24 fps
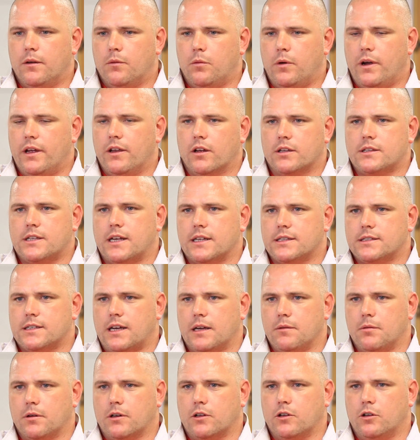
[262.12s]
we're not that
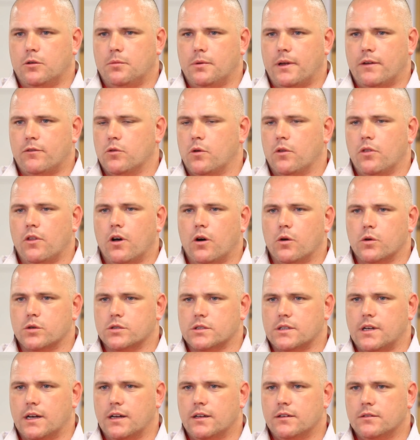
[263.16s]
type of club. Everyone
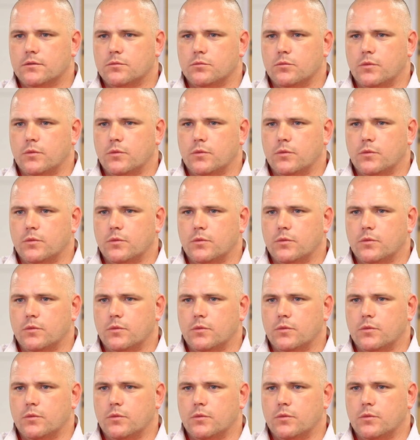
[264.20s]
knows that.